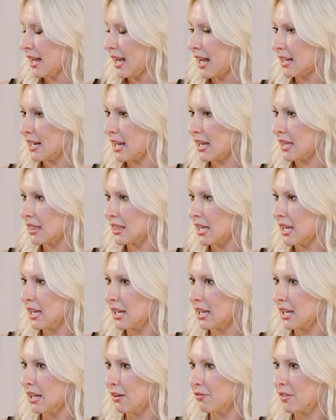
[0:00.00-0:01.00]
And I
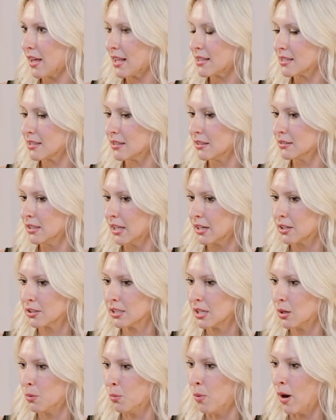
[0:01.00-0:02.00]
think if that's
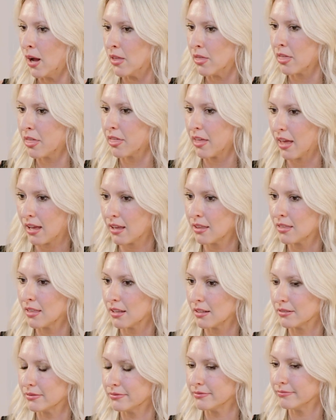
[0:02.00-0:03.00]
literally one thing
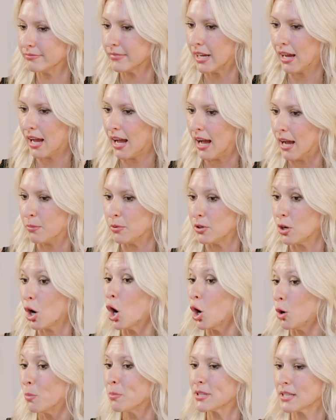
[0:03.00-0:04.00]
that I would
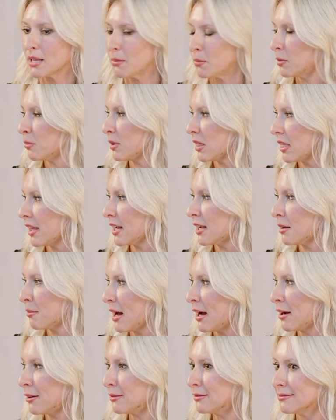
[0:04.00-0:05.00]
hope someone would think
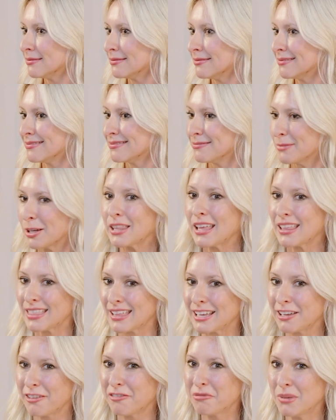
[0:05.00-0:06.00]
about when they
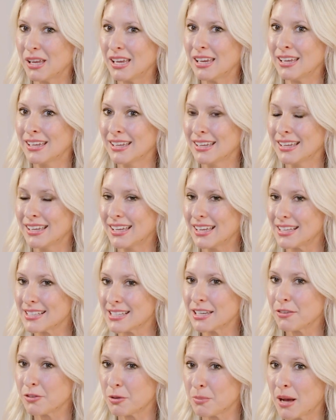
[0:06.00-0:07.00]
think of me,
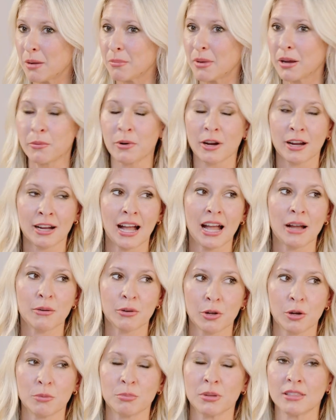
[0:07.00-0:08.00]
isn't even about my work. I
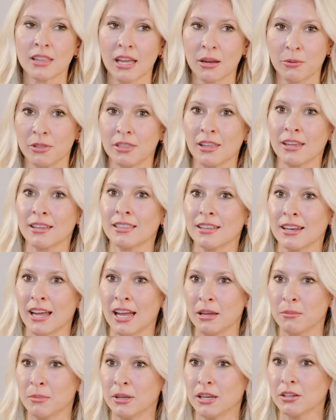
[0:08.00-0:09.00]
would hope that they would think that
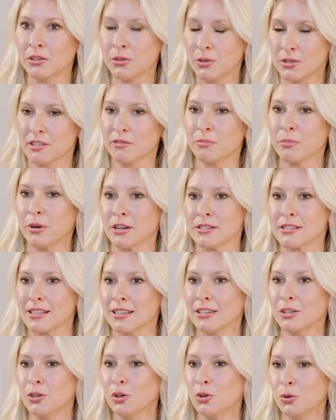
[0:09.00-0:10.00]
I am an inclusive
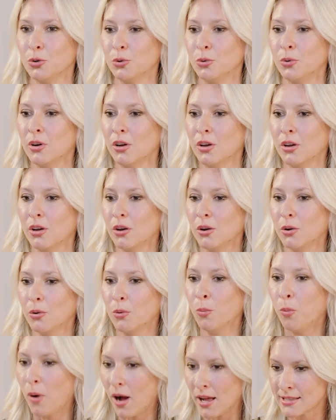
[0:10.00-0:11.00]
person who
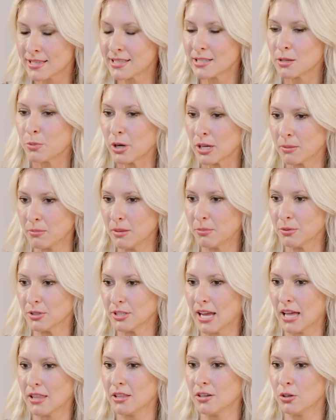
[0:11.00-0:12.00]
wants to bring people
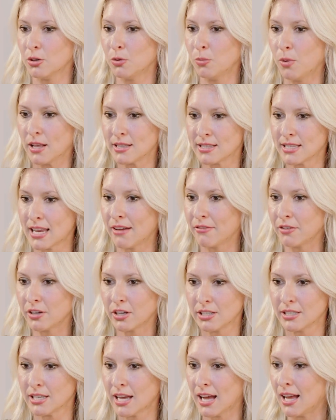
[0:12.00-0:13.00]
together, who wants to have a
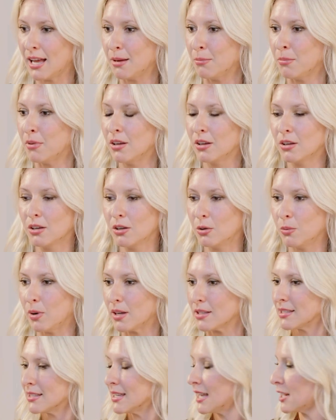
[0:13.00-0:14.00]
good time, who
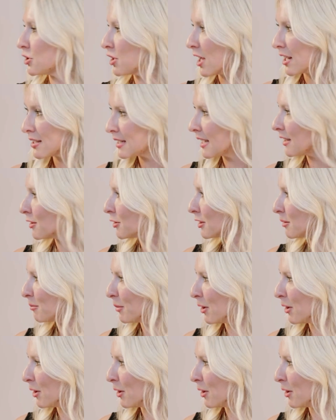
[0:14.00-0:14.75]
wants to take a shot together at the